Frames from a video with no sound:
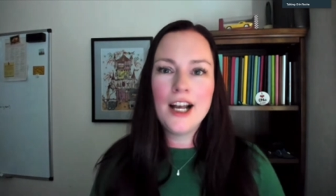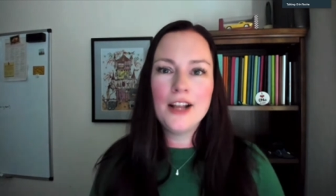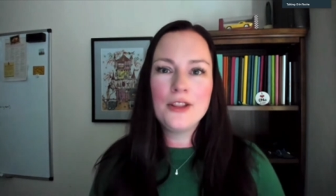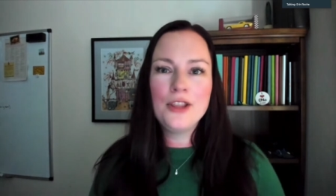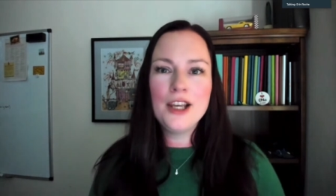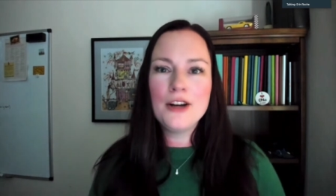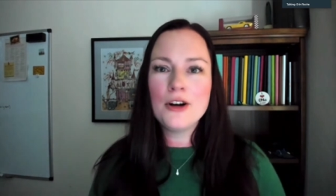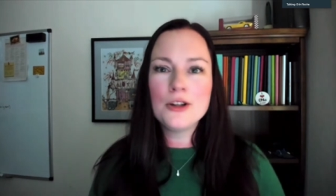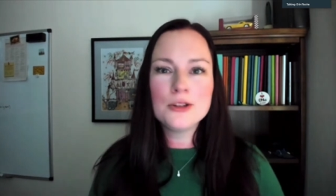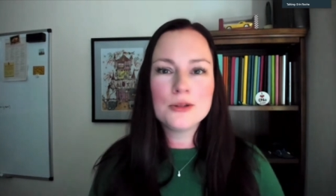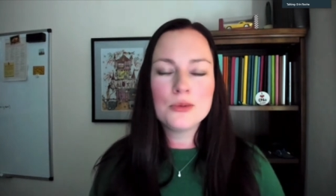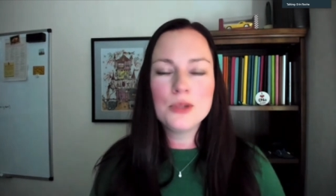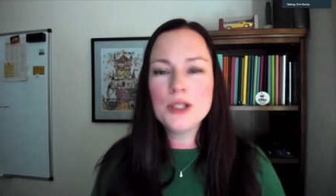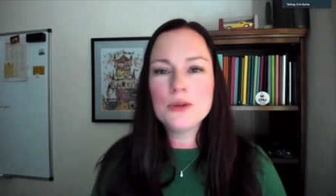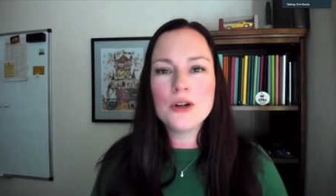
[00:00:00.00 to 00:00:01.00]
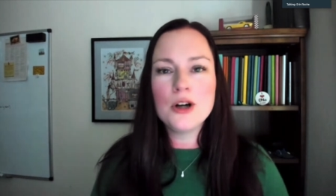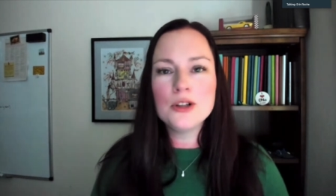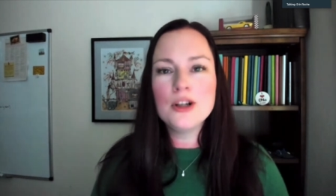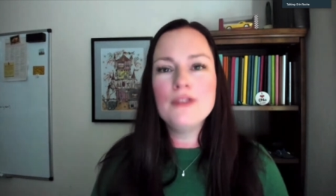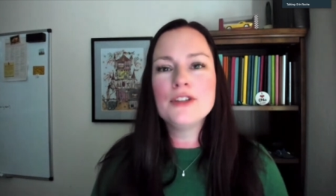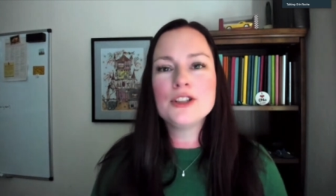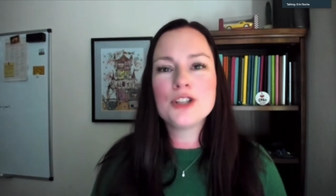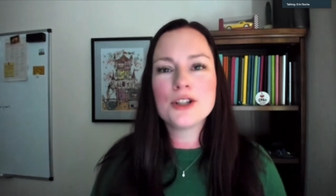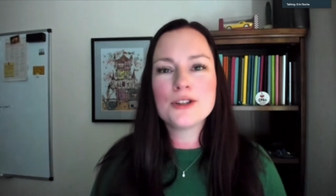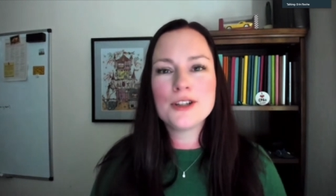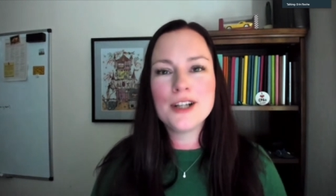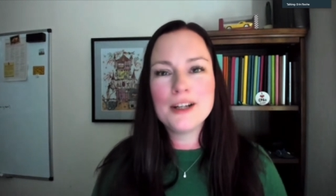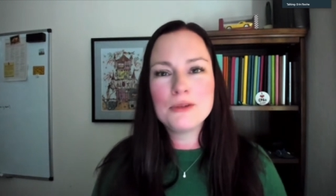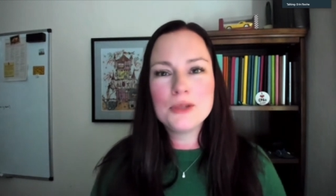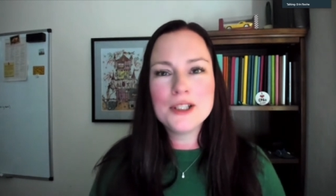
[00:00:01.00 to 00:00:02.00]
we all love each other,
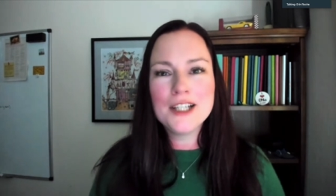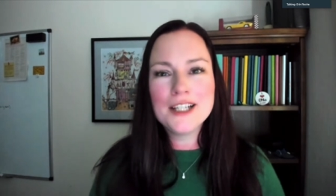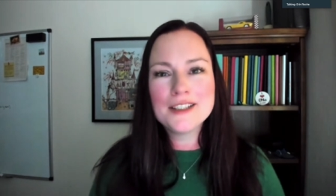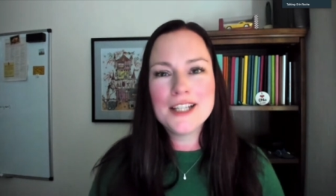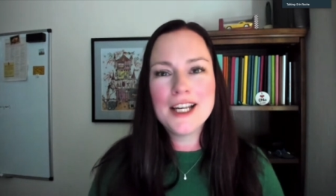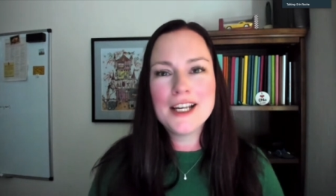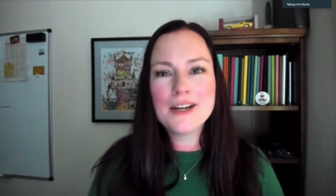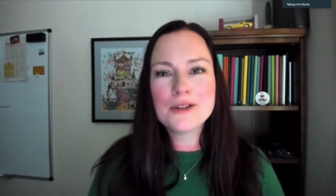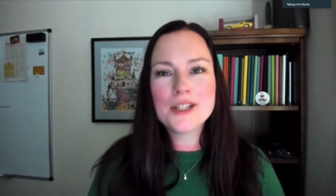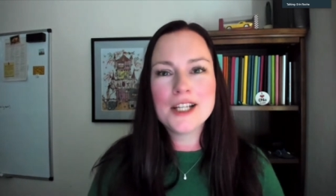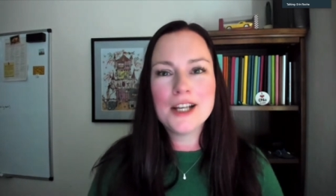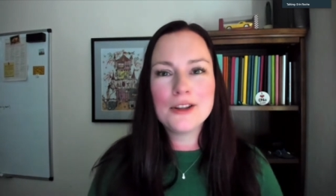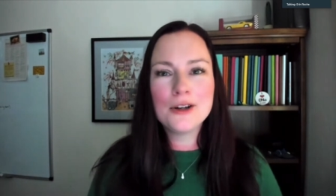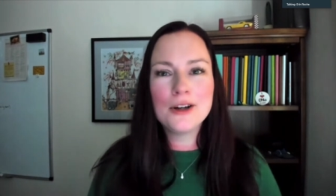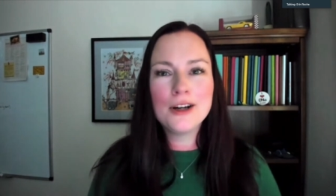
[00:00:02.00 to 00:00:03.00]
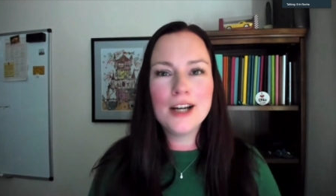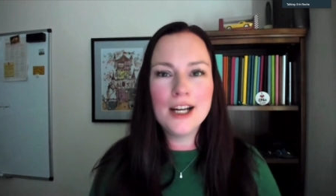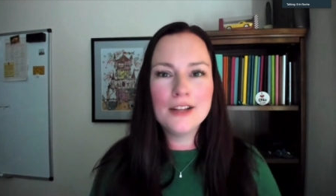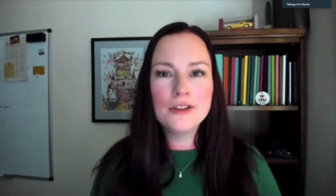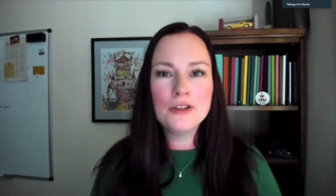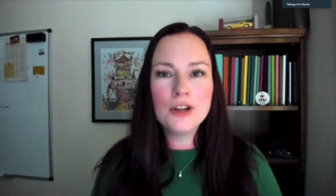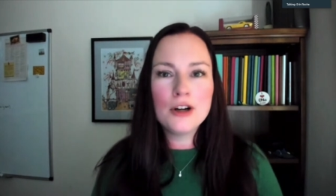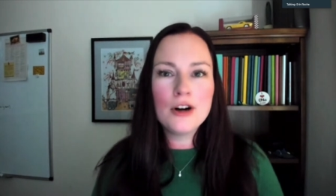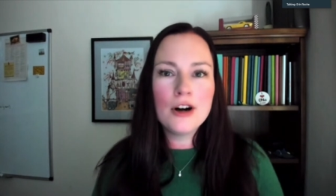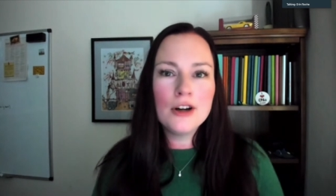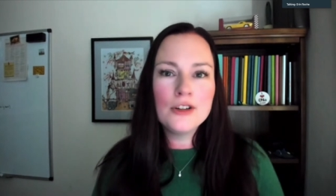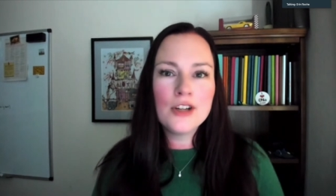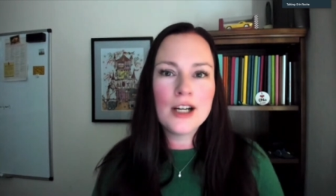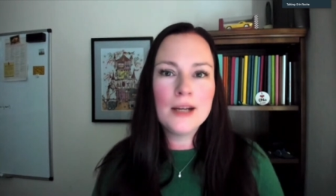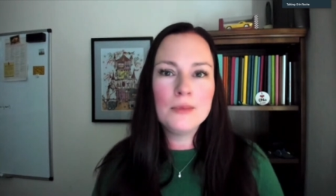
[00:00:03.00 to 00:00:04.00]
and we like to hang out together. And there are
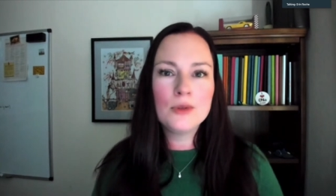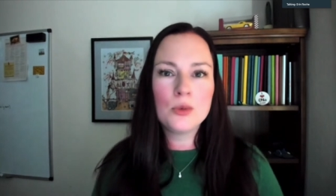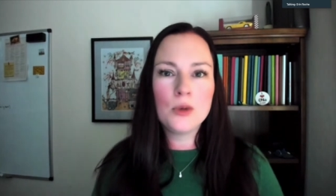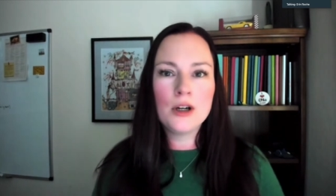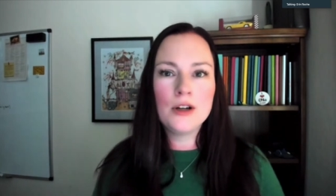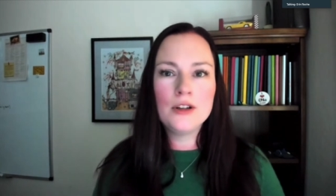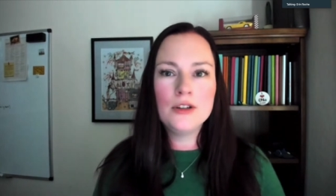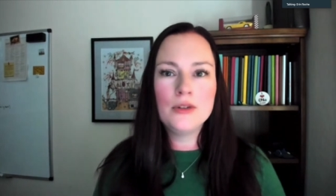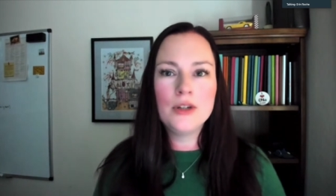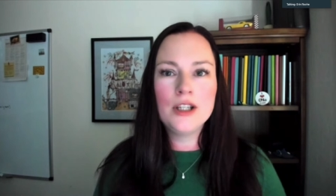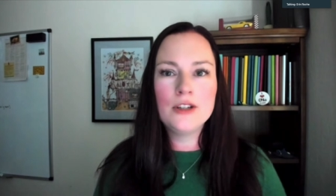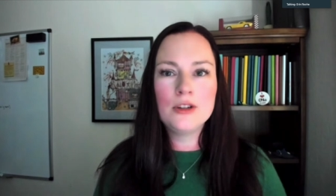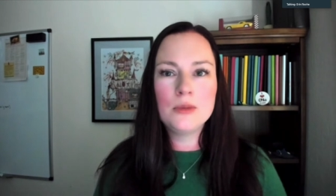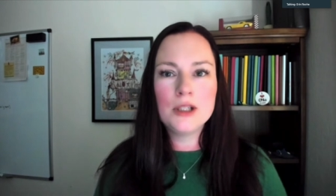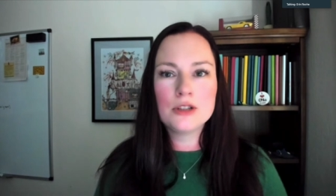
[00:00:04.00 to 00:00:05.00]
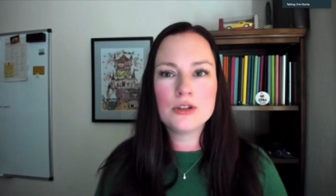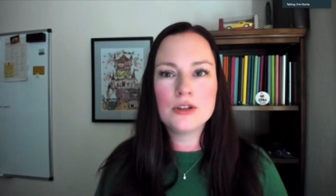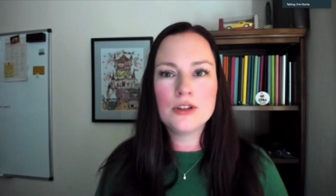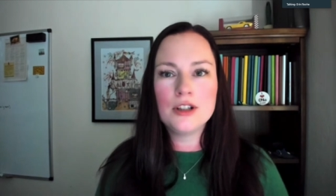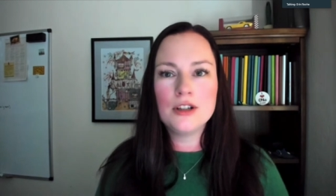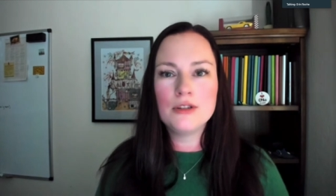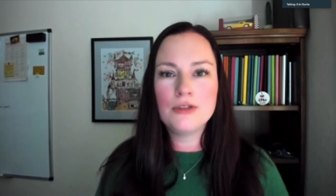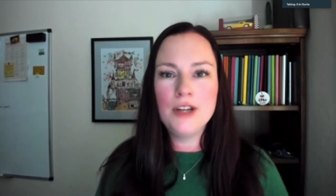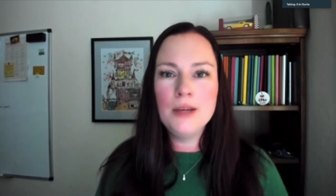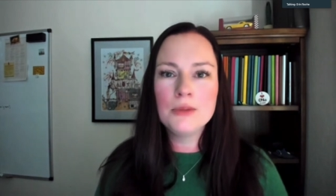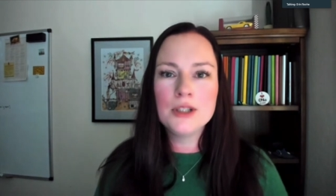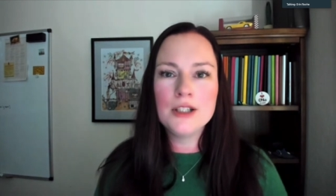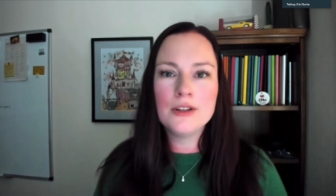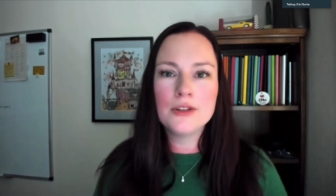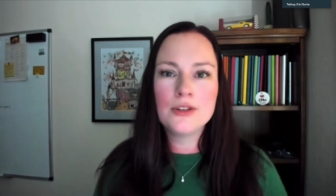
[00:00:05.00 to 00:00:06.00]
times where you need to make sure that your
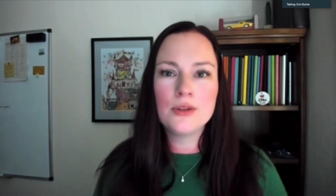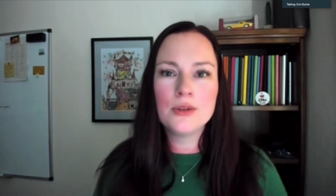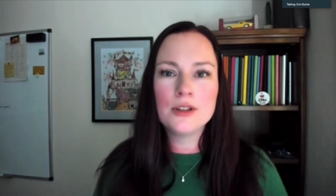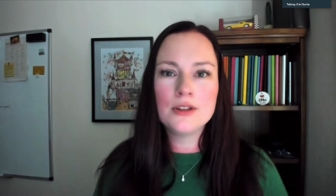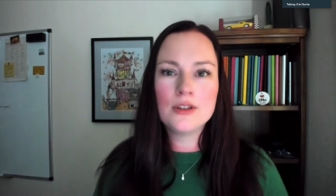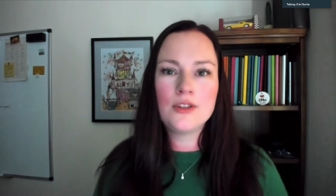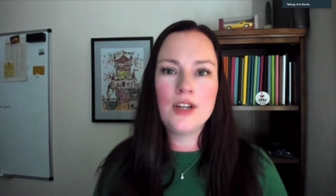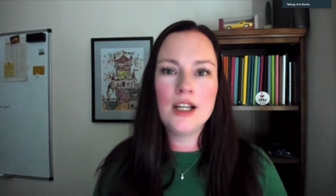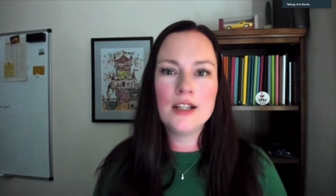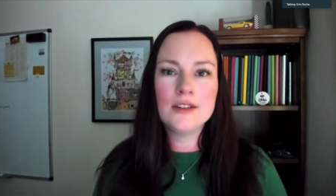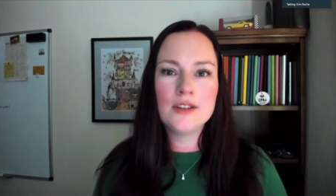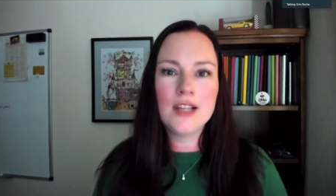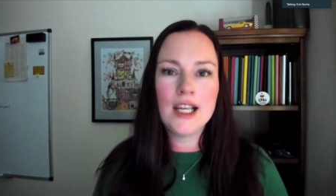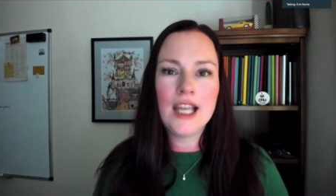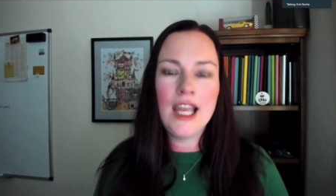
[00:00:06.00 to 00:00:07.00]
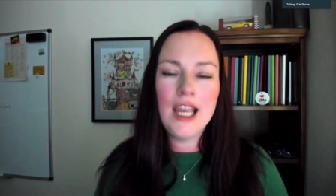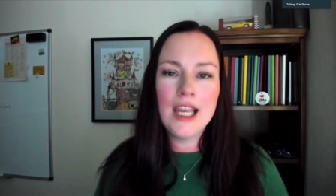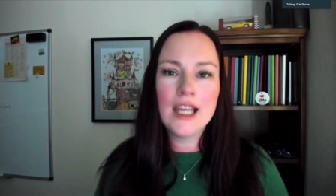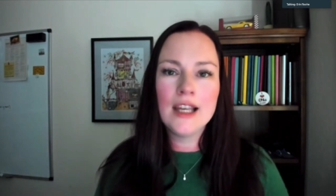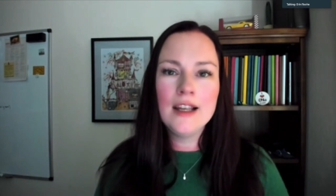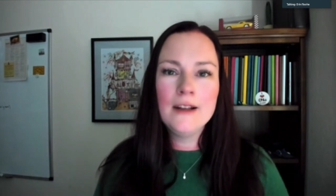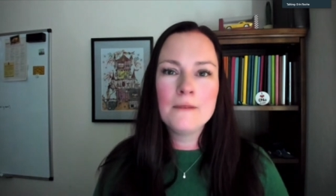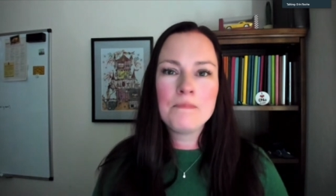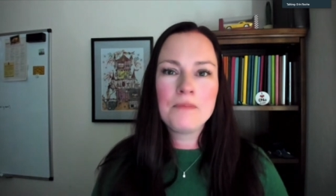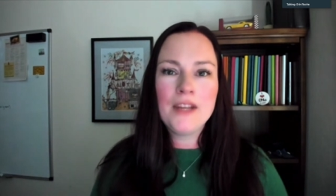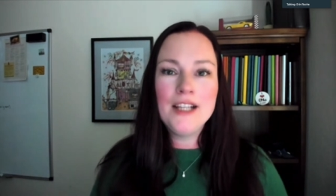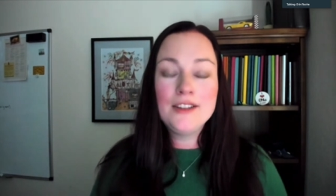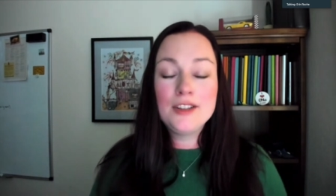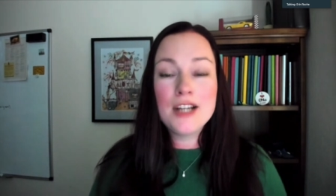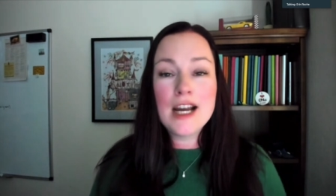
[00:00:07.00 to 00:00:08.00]
family also understands, like, hey,
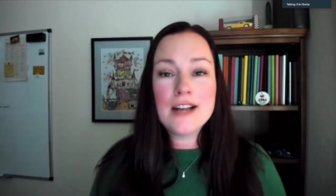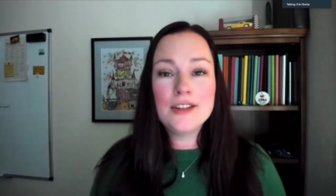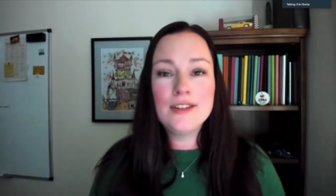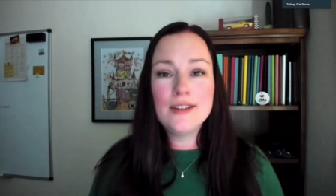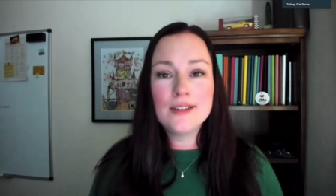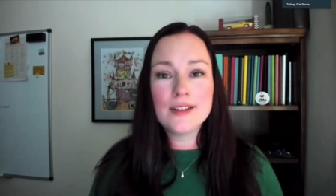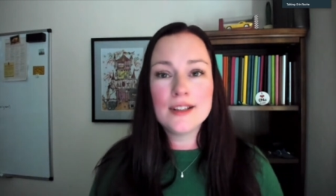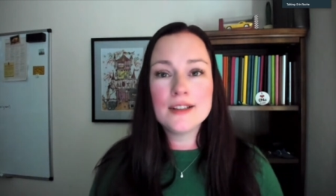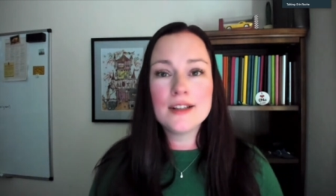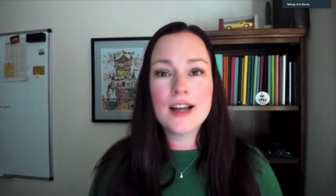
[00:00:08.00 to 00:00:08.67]
it's tax season.